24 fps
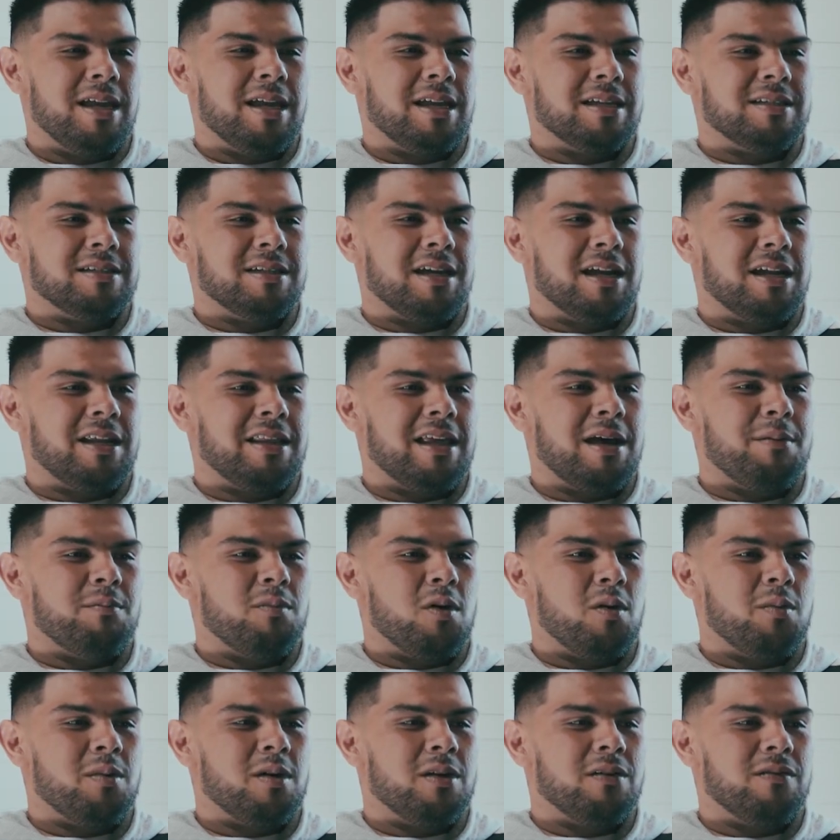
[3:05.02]
It's kind of that
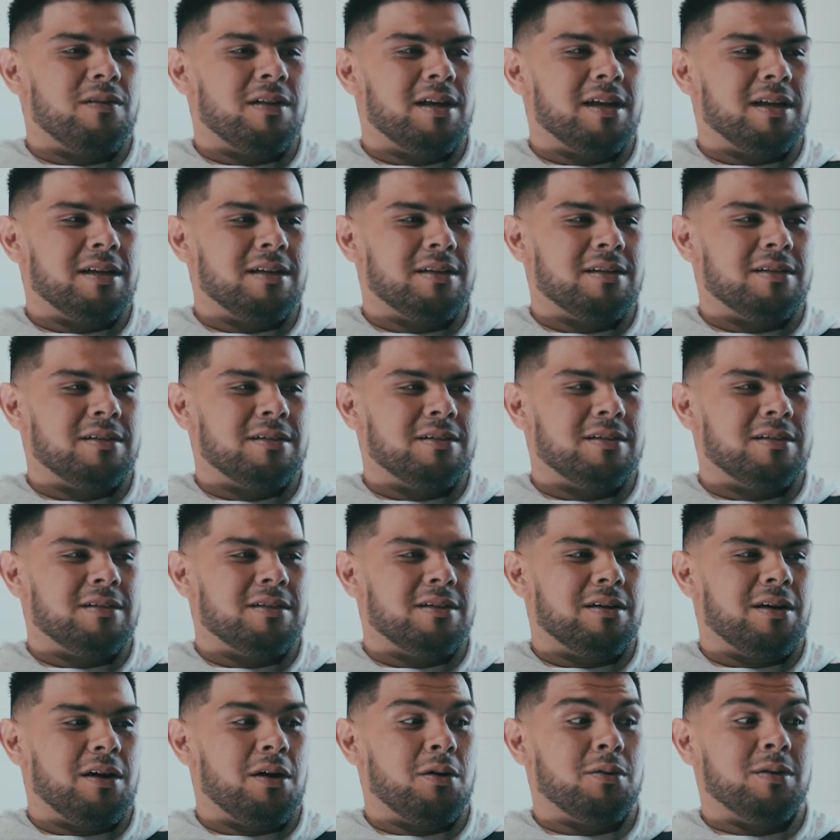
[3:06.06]
moment of like,
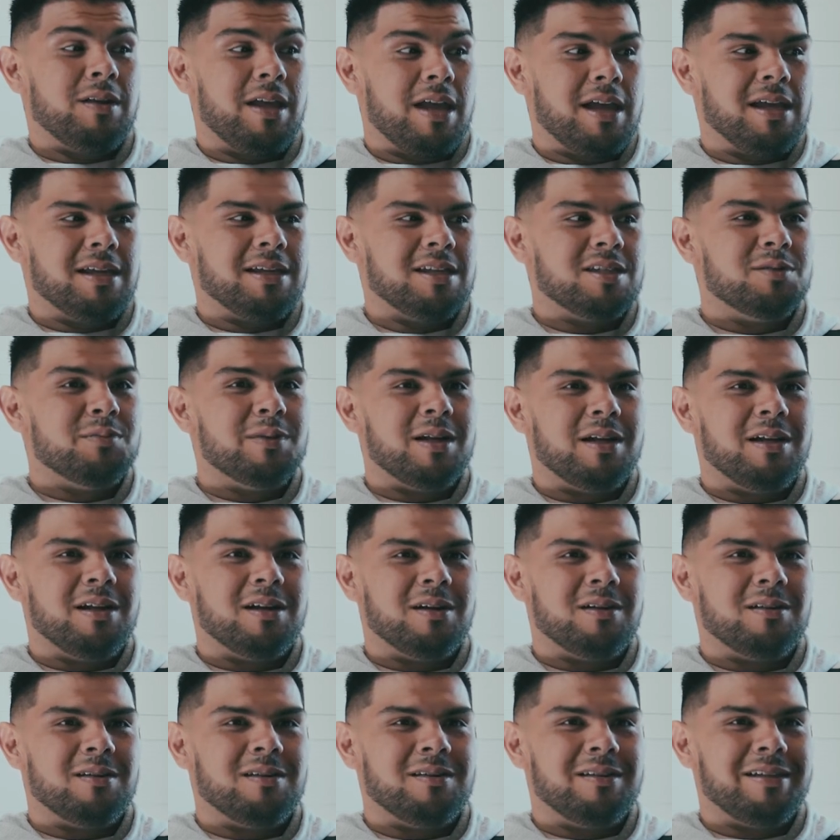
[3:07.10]
oh dang, He's been
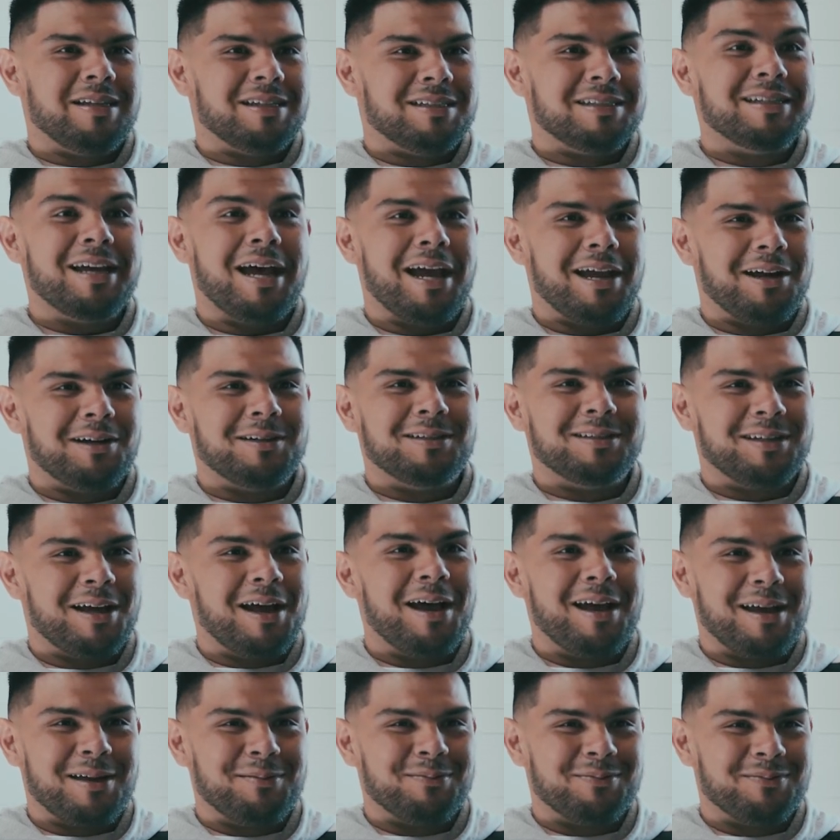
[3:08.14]
here the entire
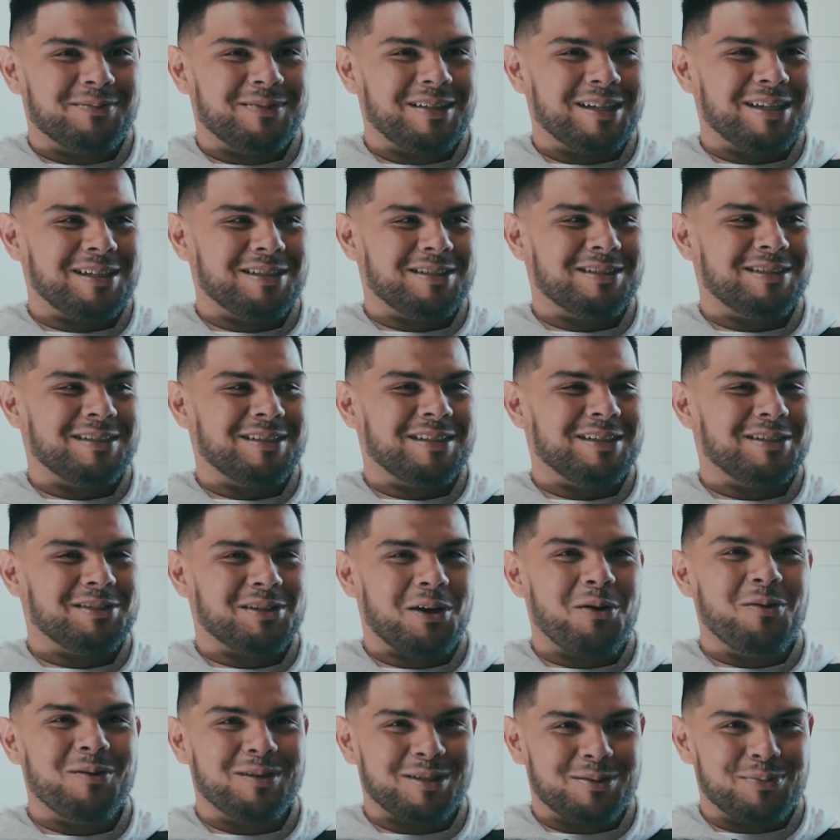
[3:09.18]
time. He's
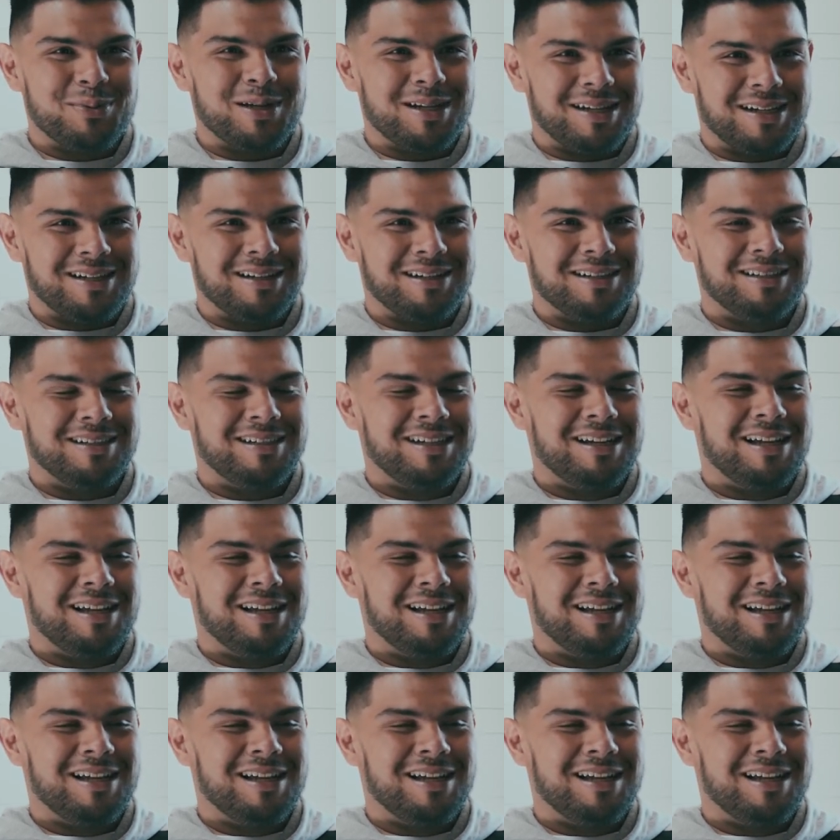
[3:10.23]
always been here.